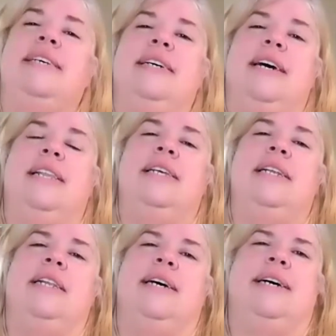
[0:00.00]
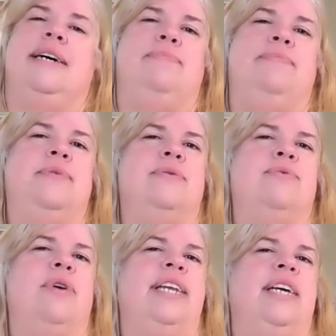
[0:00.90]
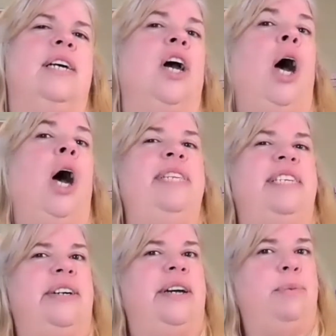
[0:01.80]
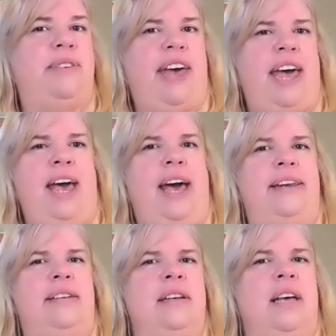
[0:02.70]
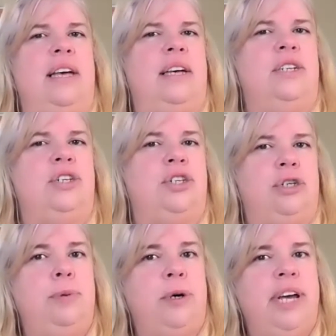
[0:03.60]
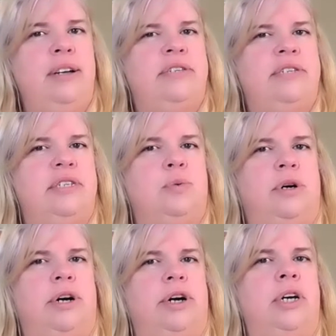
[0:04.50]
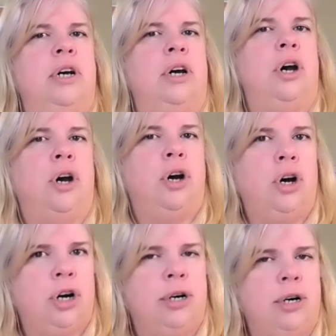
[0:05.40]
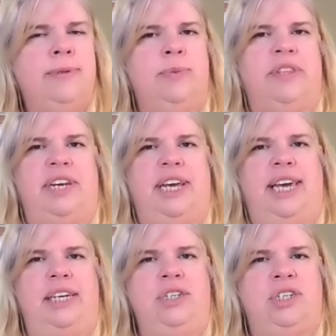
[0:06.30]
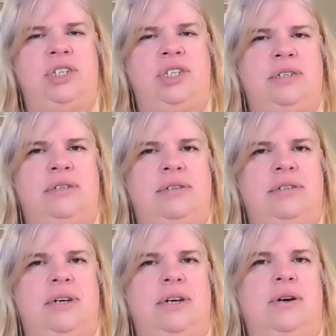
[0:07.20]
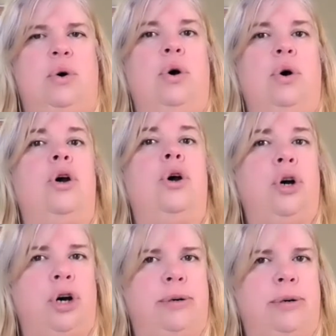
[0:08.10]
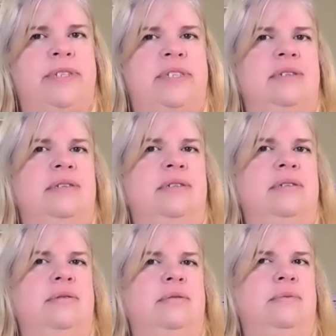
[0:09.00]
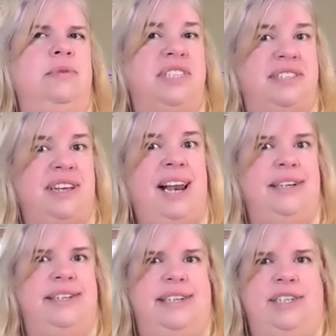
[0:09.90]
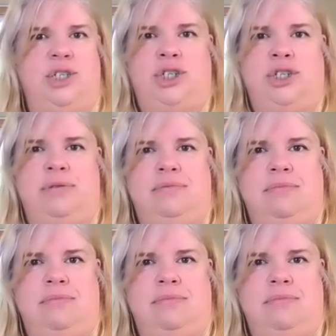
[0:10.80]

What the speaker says: is a little running commentary we've had. Do you pronounce this word herbs with an H or herbs with a silent H?